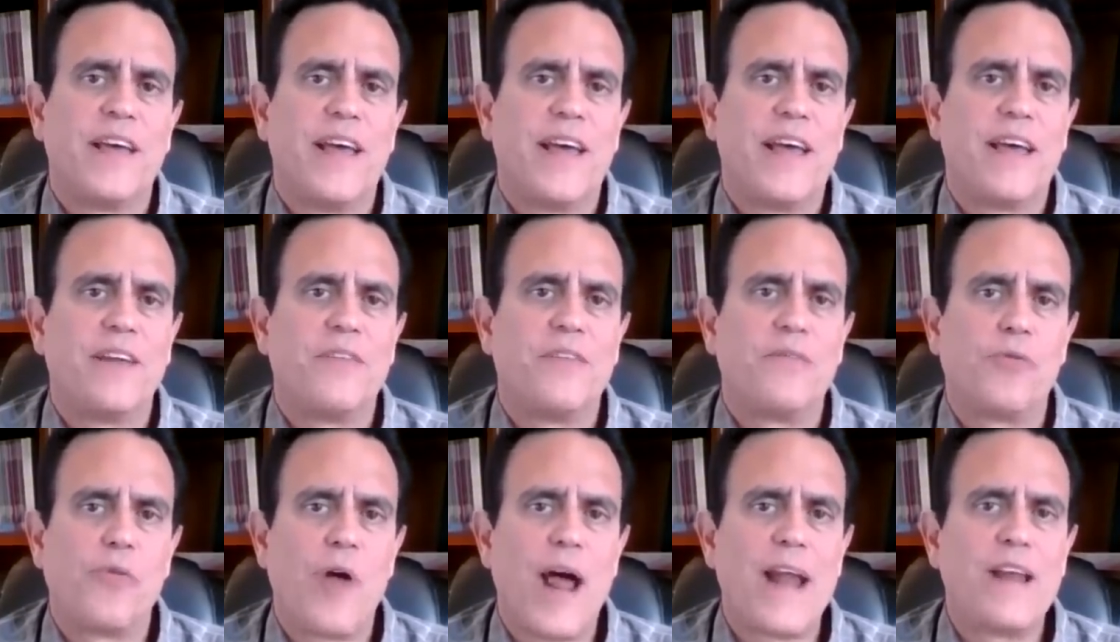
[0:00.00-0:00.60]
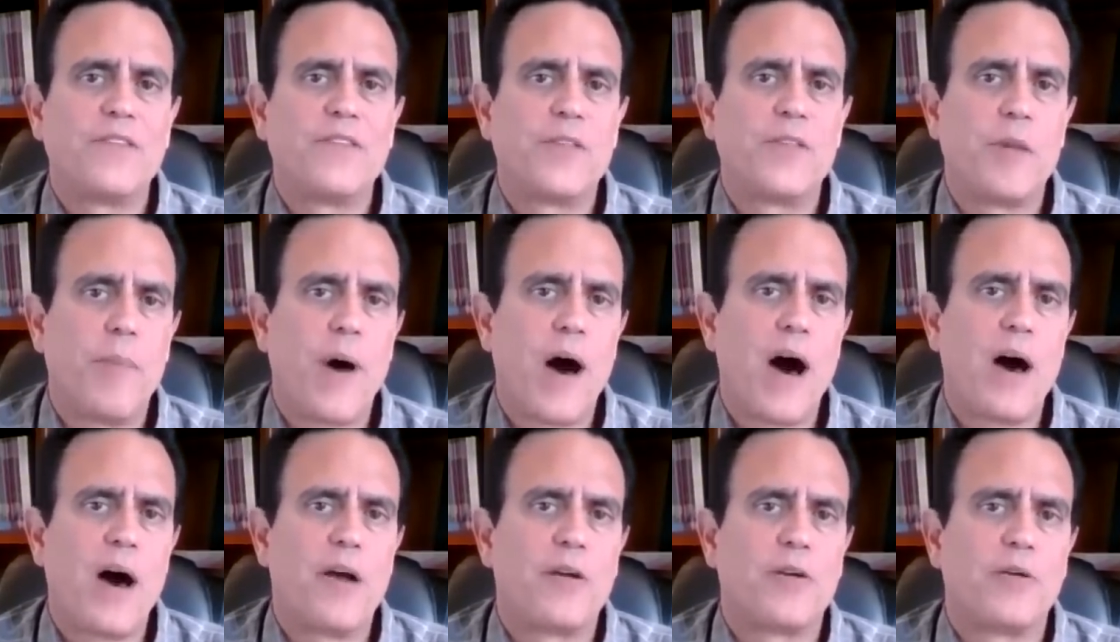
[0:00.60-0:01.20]
and right at the
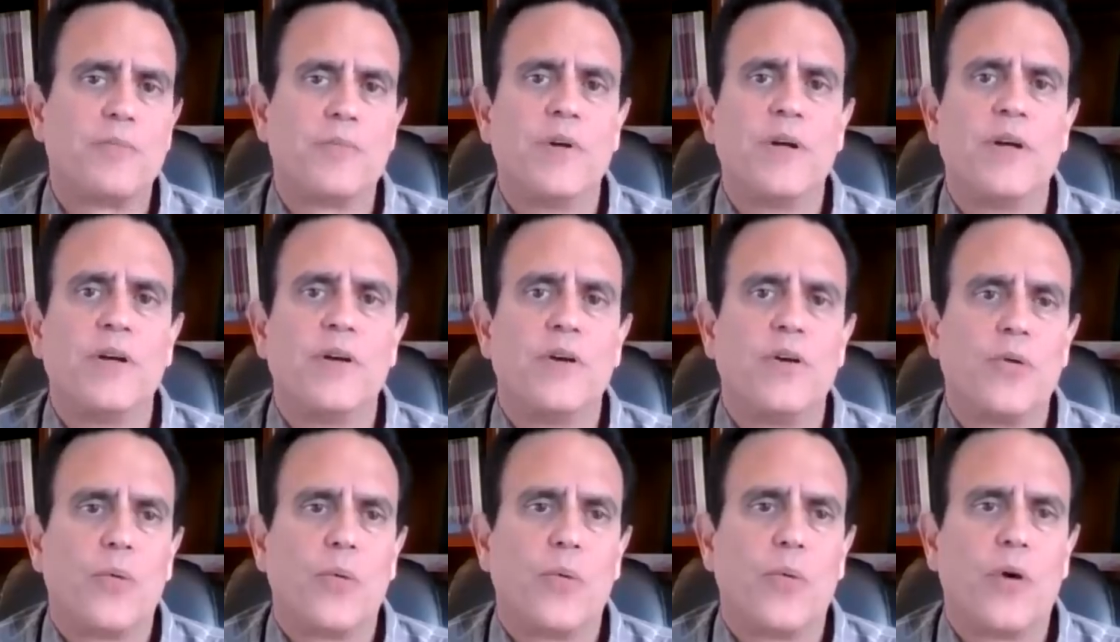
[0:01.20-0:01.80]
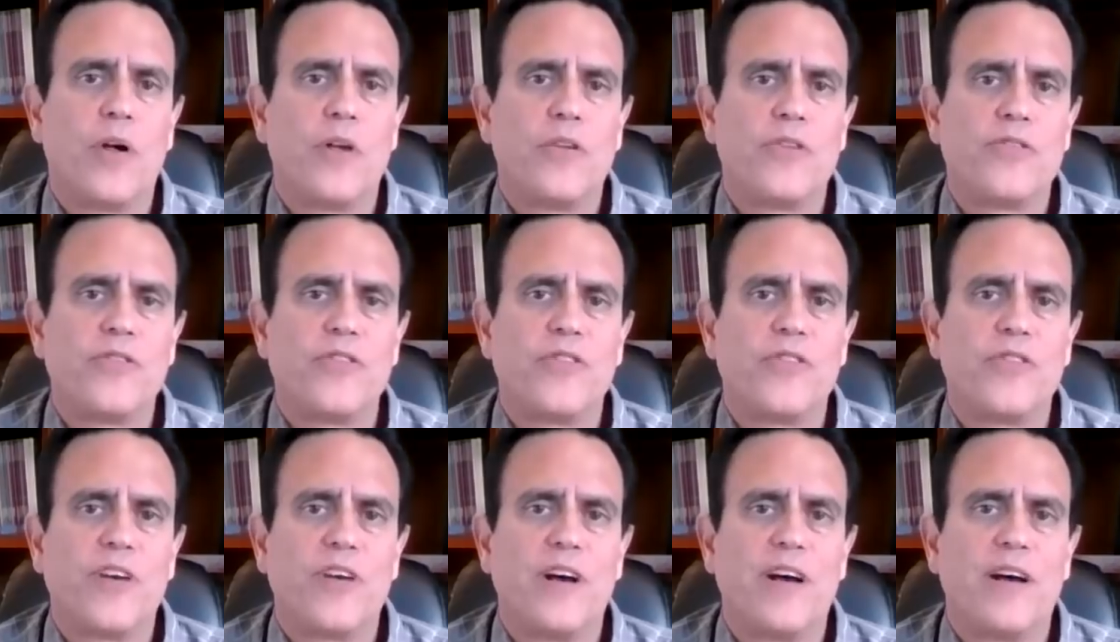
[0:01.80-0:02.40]
bottom
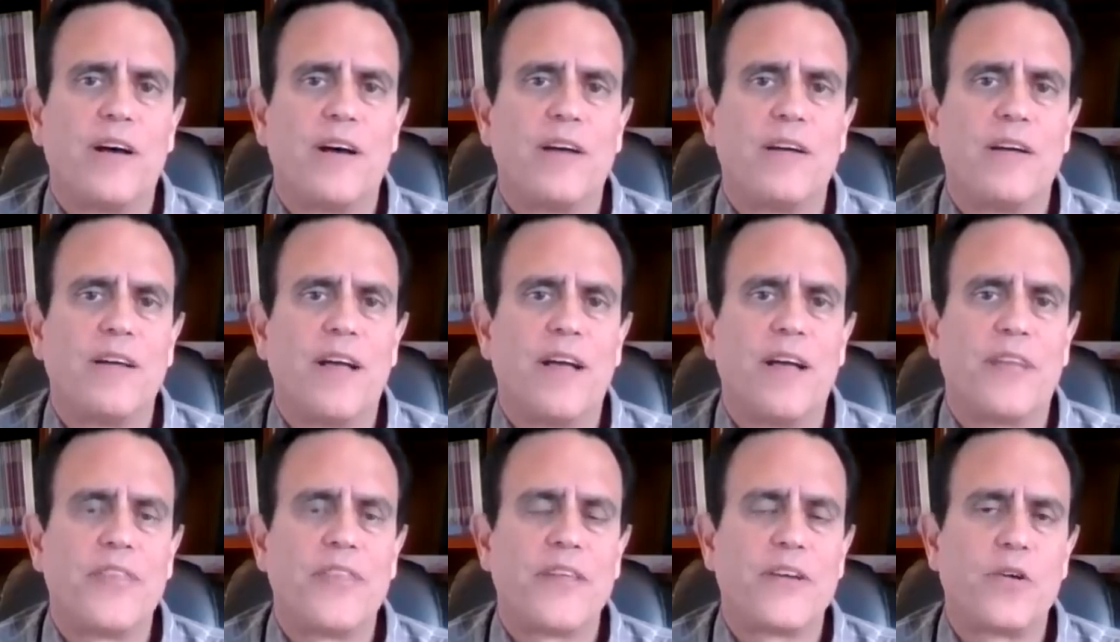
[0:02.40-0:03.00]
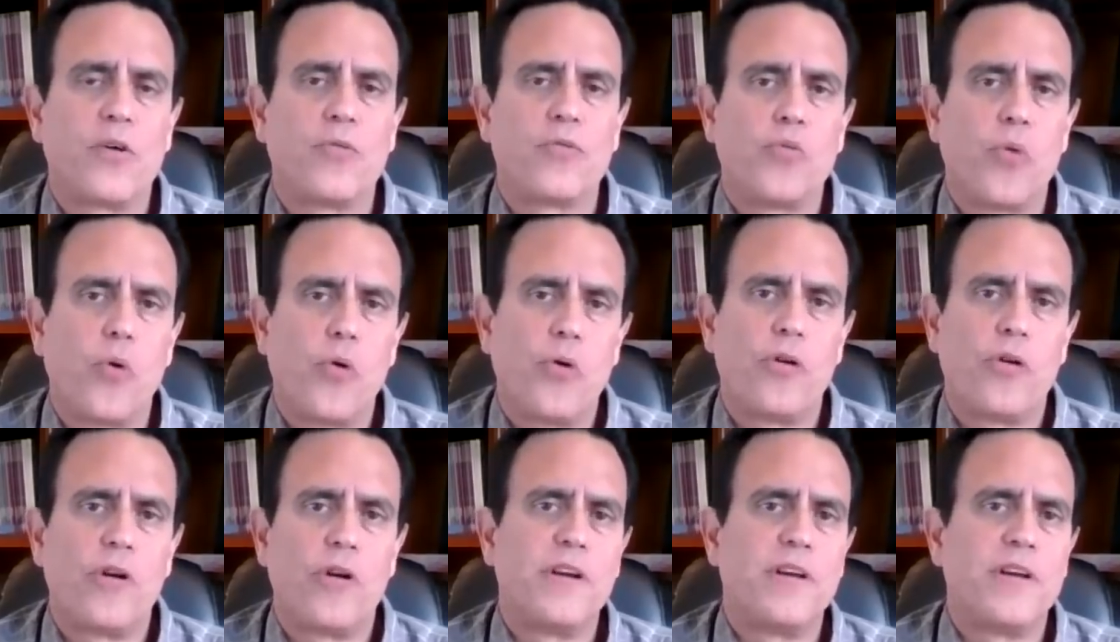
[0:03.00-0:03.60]
was, I think,
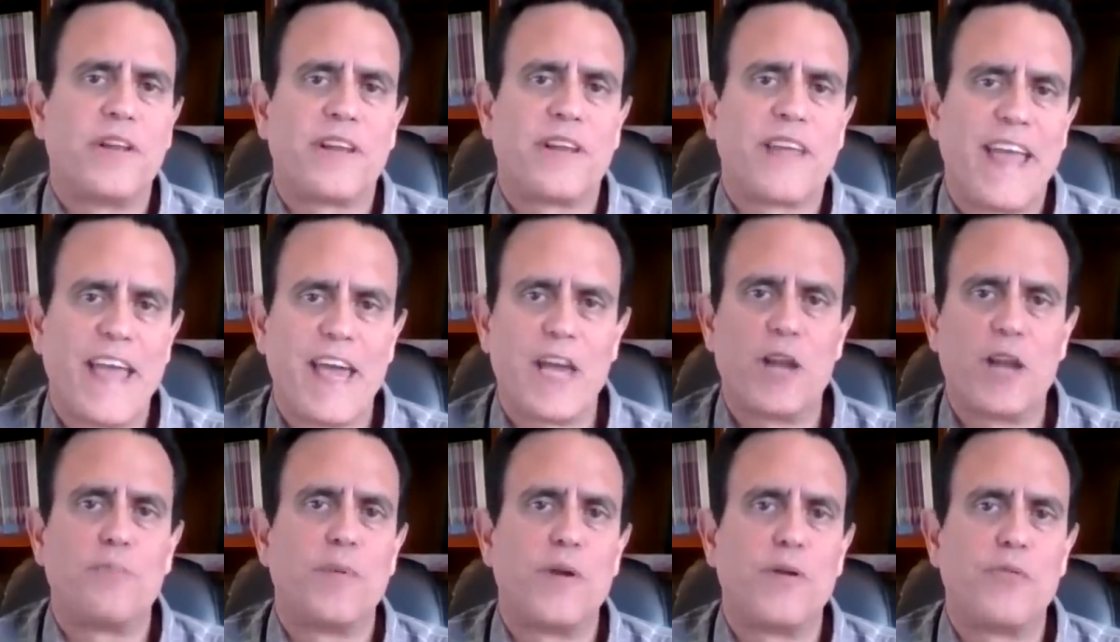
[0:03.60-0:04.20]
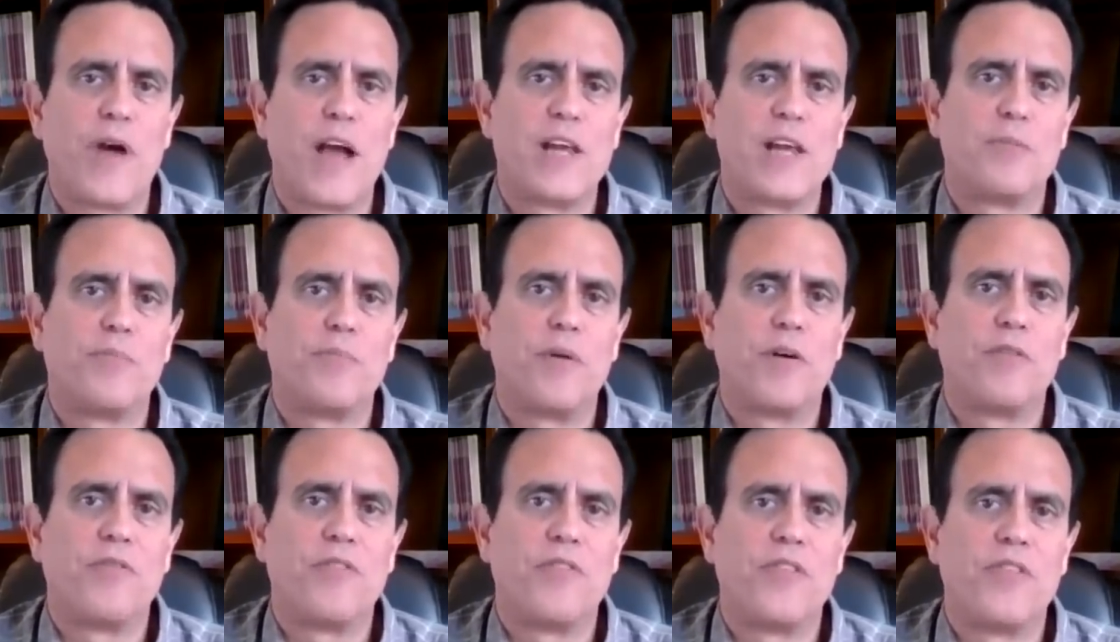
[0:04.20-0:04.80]
Aurora and Canopy right
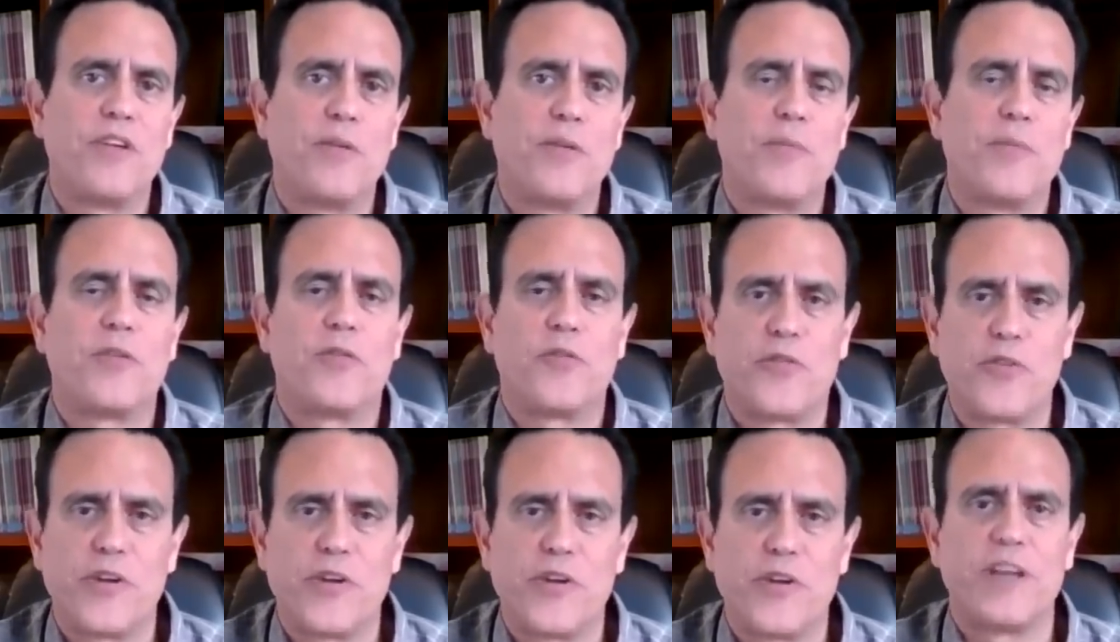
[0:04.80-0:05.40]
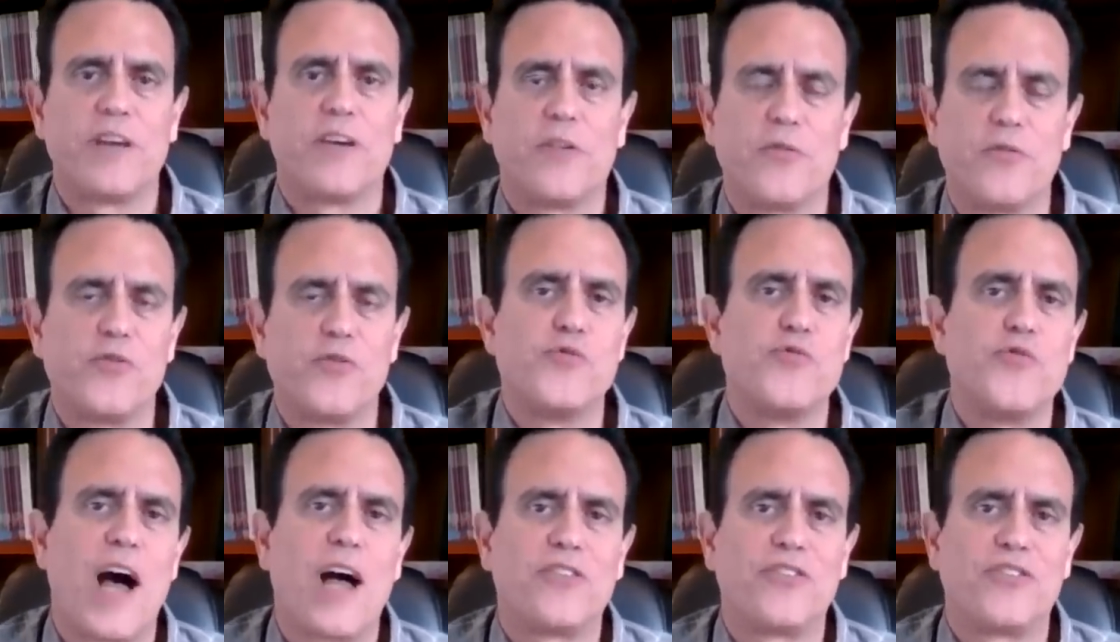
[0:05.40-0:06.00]
above them, and Aphria a
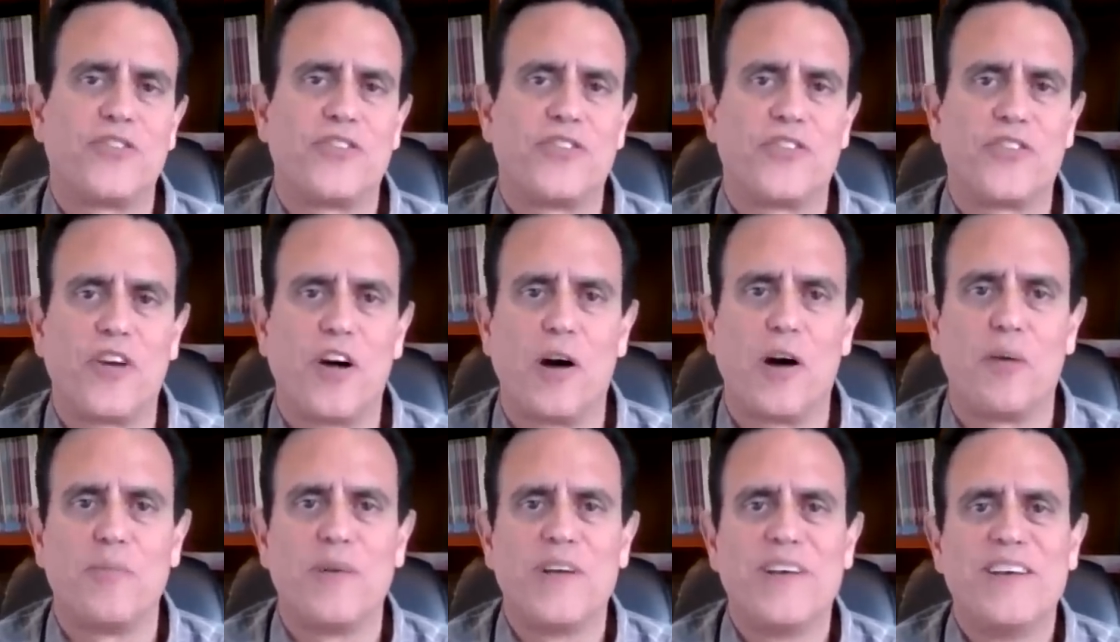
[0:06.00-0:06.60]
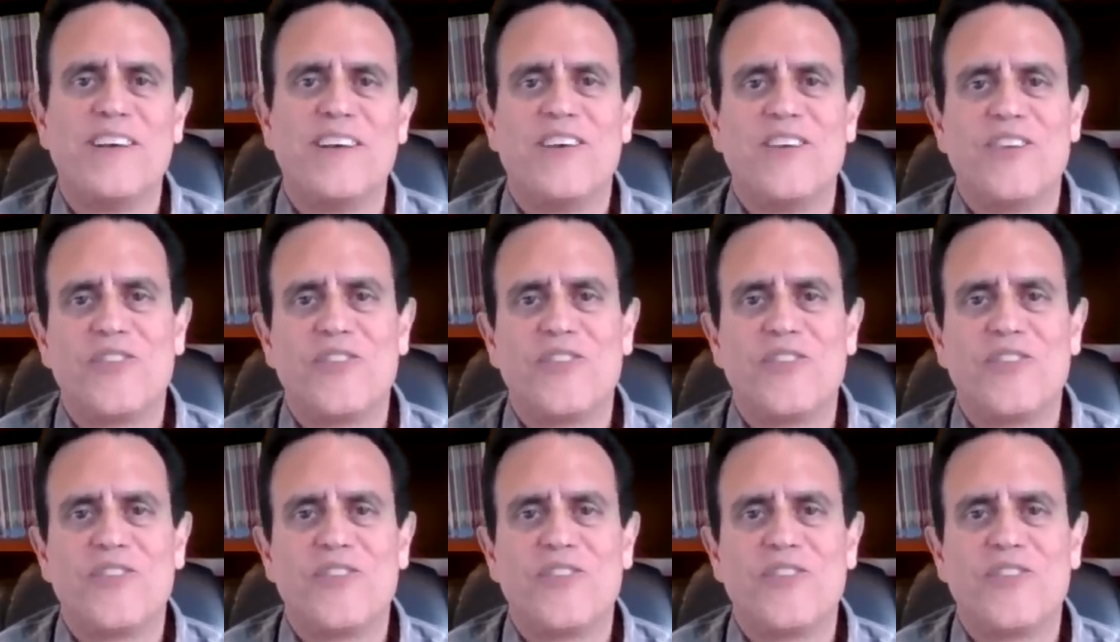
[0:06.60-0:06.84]
few notches up.